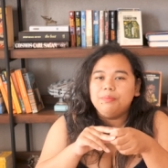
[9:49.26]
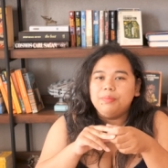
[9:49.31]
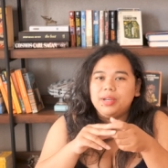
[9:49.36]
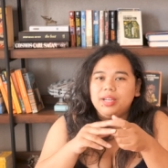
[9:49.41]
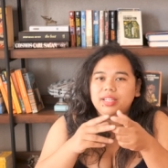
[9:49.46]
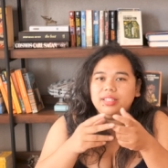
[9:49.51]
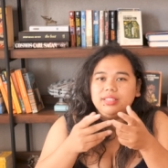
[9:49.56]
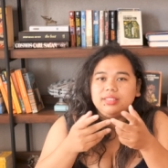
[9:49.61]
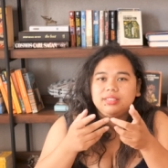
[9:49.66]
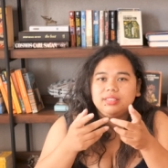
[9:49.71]

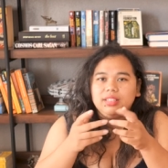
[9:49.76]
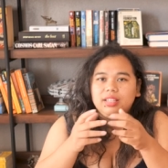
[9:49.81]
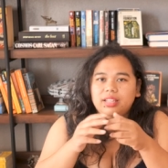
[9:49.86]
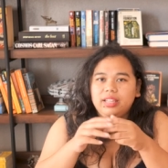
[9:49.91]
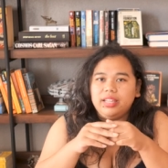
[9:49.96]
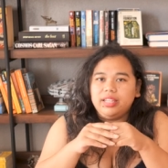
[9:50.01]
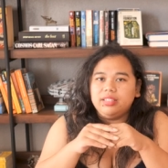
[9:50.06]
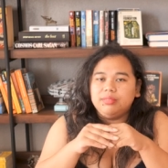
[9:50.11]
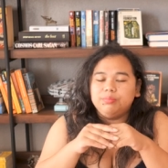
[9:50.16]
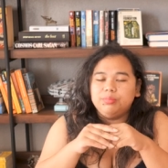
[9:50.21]
But a
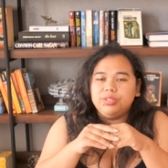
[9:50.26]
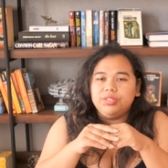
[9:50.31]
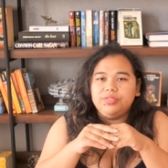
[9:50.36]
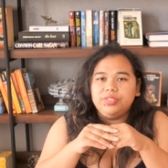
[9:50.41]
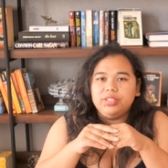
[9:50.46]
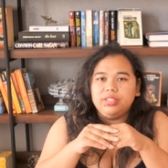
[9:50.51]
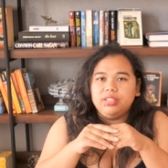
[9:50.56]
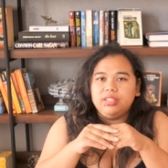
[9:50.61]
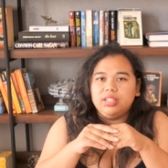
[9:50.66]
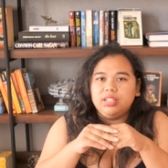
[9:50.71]
hey,
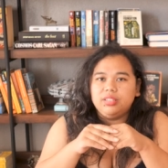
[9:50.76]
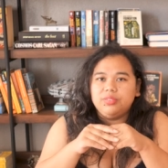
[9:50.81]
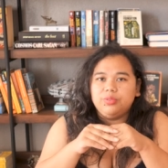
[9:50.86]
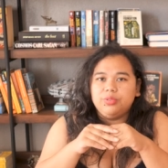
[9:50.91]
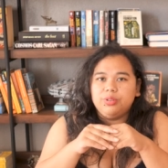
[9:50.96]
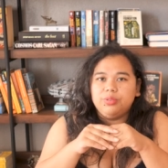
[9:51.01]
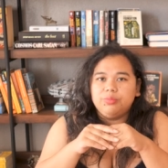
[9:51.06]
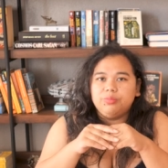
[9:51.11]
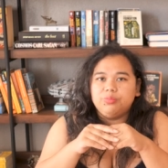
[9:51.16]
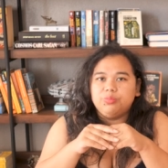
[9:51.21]
movie
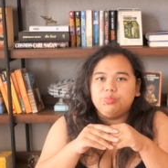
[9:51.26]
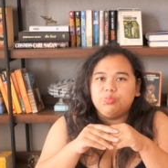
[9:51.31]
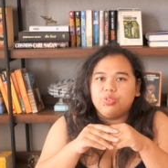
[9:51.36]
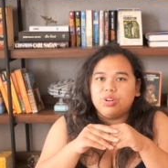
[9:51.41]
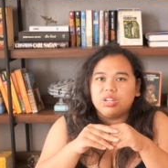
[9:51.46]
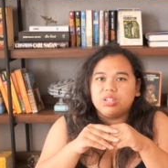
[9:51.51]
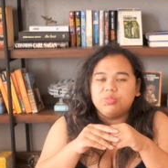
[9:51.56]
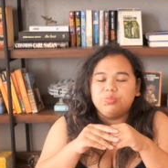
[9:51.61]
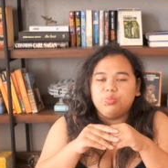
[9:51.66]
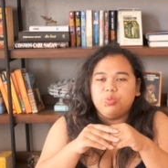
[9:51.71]
would
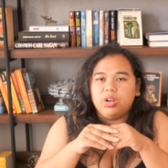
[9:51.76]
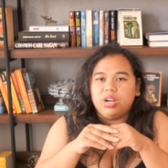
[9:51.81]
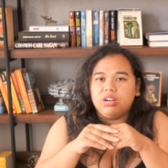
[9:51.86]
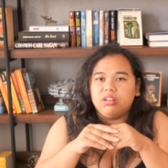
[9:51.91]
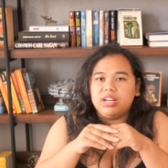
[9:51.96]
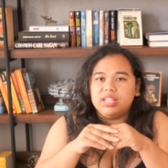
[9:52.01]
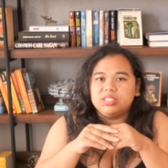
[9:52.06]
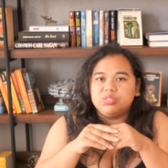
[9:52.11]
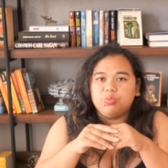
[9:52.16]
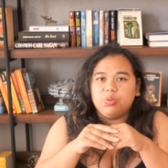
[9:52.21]
work
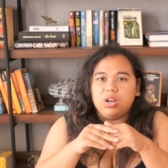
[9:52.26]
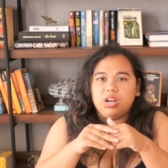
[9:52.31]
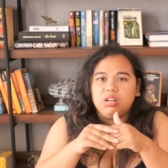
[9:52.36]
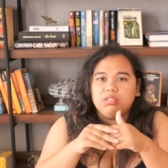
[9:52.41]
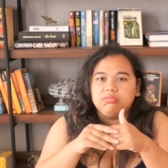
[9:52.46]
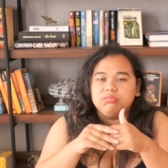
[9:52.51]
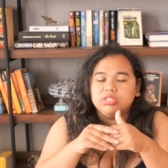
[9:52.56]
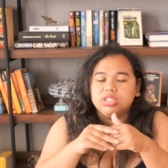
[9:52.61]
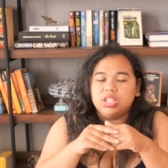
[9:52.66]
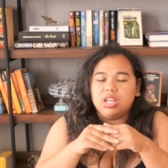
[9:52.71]
well as
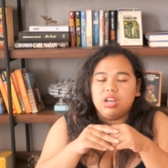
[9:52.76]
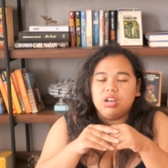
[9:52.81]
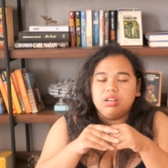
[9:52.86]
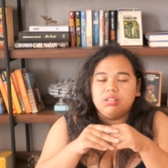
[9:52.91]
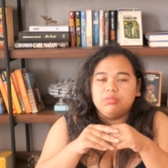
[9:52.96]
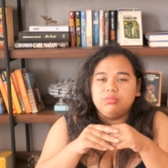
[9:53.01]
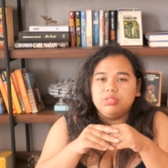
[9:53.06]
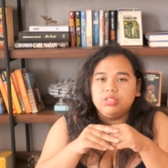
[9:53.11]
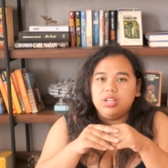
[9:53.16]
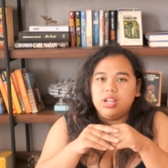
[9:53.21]
well.
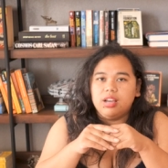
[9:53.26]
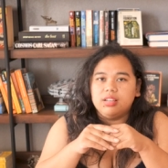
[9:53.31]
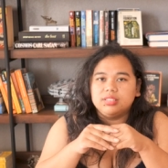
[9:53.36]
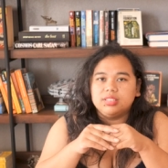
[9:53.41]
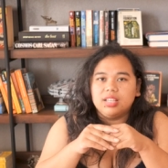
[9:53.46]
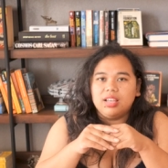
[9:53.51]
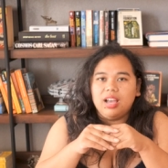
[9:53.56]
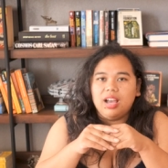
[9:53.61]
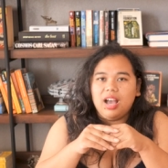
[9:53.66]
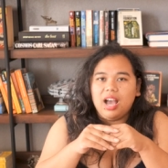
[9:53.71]
So who
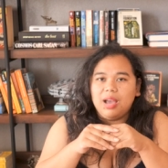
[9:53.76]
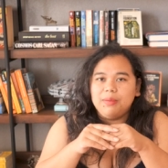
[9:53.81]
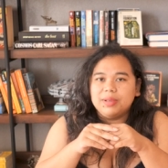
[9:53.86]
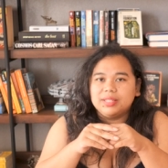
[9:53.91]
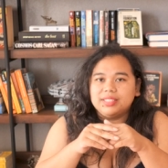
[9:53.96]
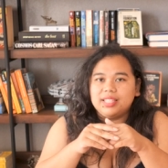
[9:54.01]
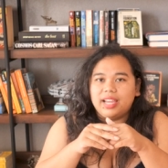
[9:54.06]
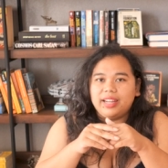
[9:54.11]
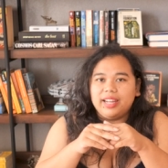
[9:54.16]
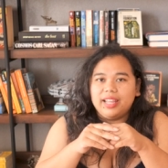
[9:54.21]
knows? I'm
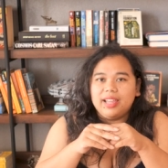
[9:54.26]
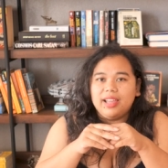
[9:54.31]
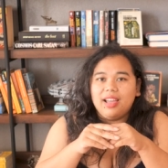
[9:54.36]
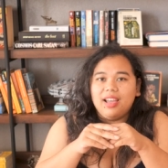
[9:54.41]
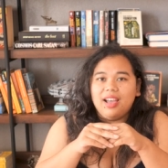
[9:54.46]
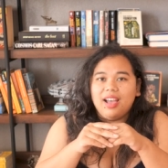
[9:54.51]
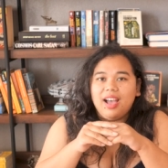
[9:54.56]
excited.